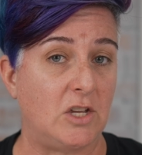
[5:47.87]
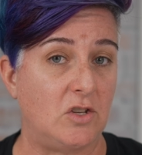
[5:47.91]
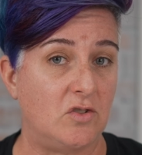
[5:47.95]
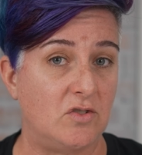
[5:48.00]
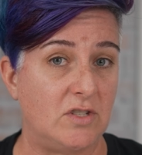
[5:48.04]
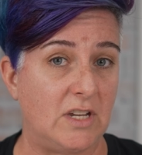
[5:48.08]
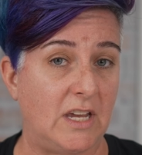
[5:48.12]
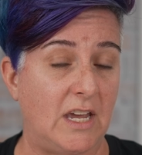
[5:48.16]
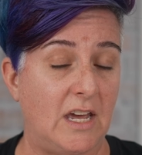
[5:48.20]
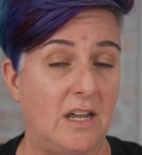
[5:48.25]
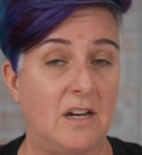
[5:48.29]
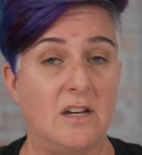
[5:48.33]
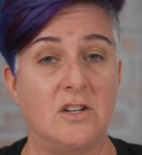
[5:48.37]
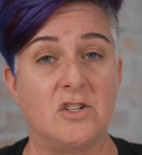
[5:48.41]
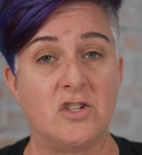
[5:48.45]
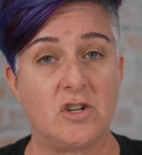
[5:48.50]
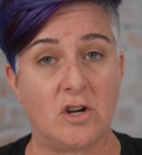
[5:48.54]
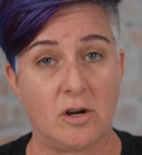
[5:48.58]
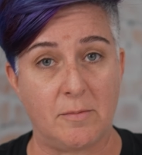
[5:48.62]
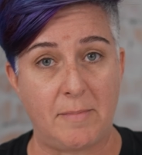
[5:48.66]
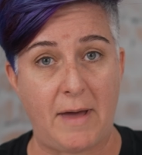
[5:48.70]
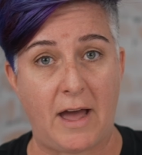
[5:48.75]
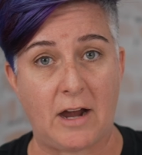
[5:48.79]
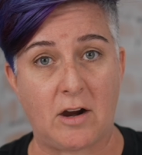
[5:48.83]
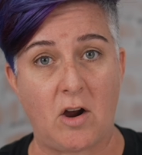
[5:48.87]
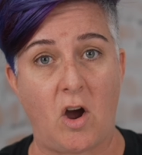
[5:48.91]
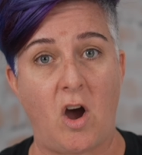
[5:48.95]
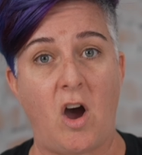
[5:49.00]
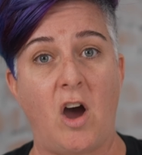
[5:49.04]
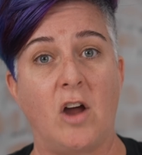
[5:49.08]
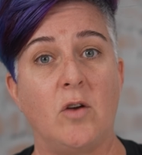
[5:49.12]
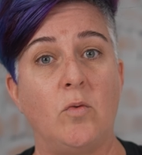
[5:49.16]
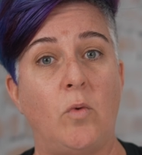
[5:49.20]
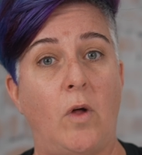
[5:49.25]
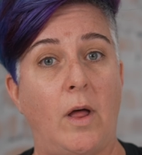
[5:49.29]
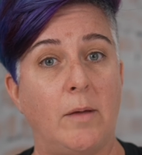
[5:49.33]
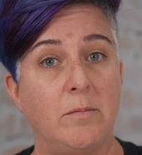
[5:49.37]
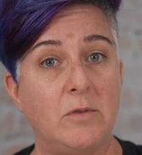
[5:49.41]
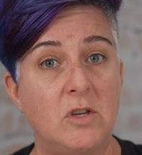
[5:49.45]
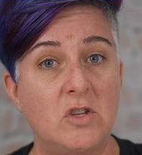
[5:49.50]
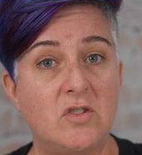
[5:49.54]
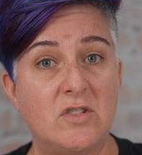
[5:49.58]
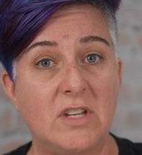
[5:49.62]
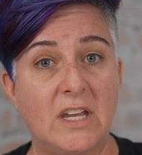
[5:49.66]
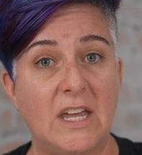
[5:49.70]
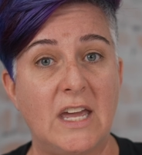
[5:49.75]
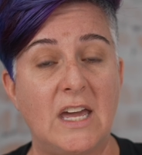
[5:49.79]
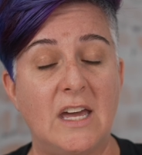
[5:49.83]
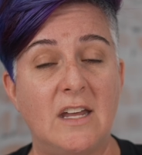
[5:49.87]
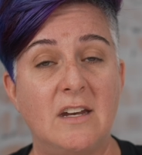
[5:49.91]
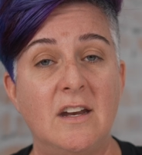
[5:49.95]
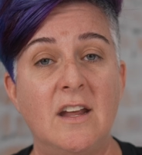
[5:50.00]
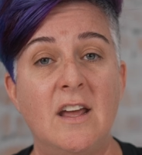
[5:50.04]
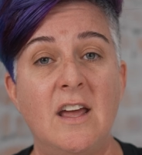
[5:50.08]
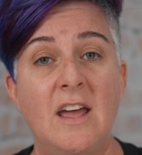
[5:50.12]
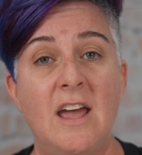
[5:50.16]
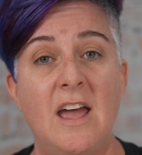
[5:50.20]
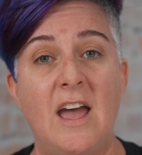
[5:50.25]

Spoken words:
using it and turn it back on while I'm using it.